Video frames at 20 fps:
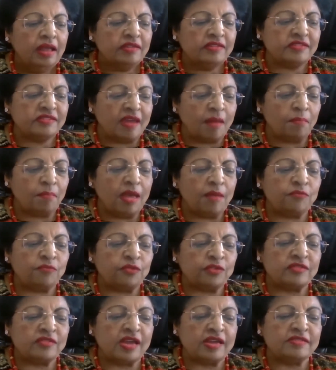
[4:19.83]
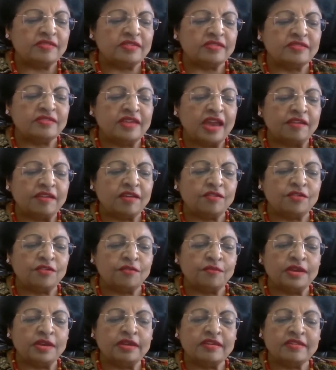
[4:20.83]
STEM emphasizes
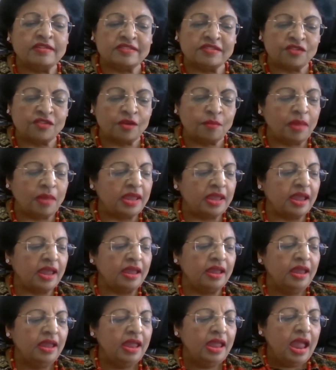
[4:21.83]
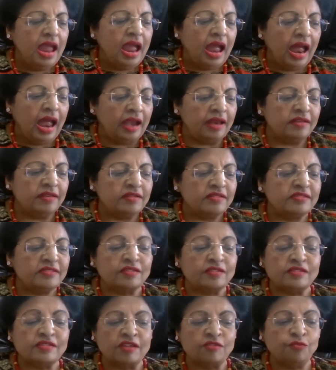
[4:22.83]
data-driven decision-making, and
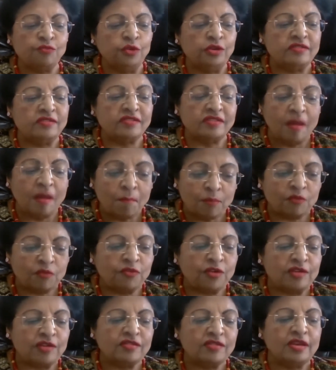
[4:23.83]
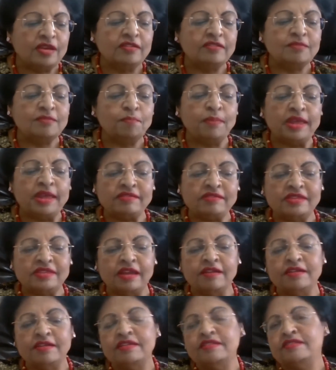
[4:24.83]
successful STEM professionals base
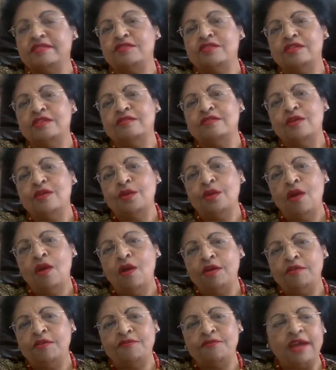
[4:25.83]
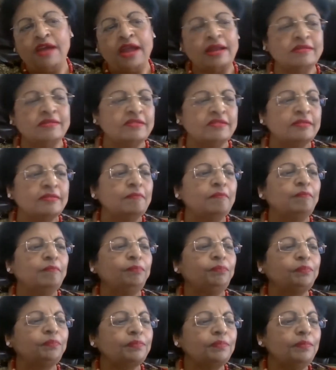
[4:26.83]
their decisions on hard facts.
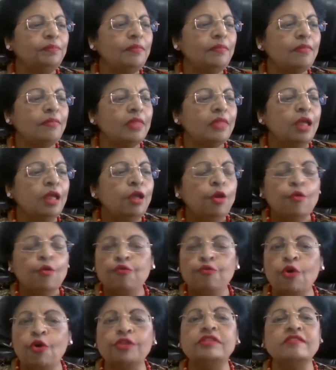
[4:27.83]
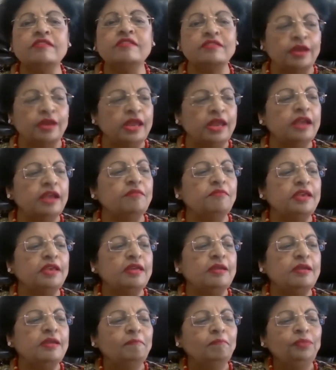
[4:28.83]
Fourth is
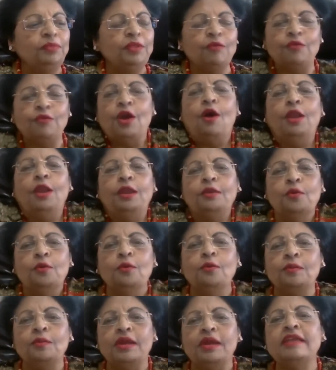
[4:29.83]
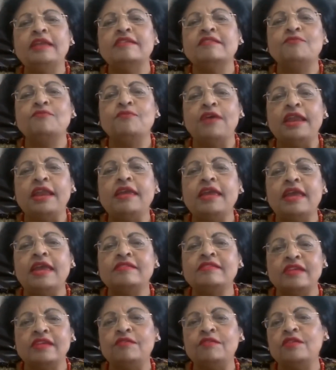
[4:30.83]
creativity. We all know it is very
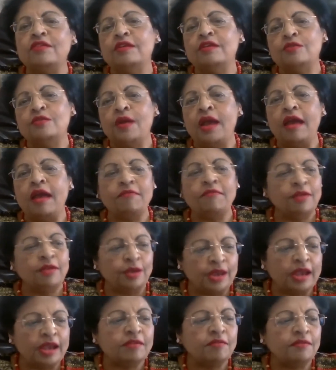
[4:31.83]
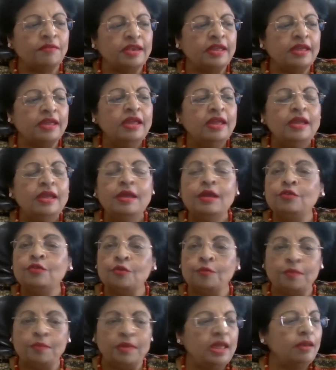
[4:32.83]
essential to have creativity
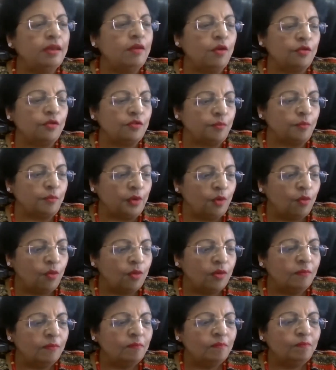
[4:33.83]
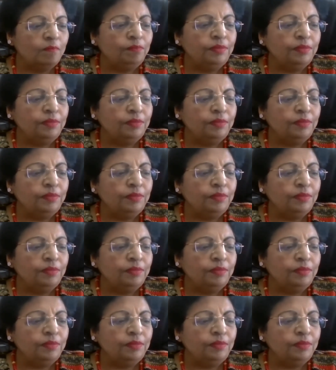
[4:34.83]
to be an entrepreneur.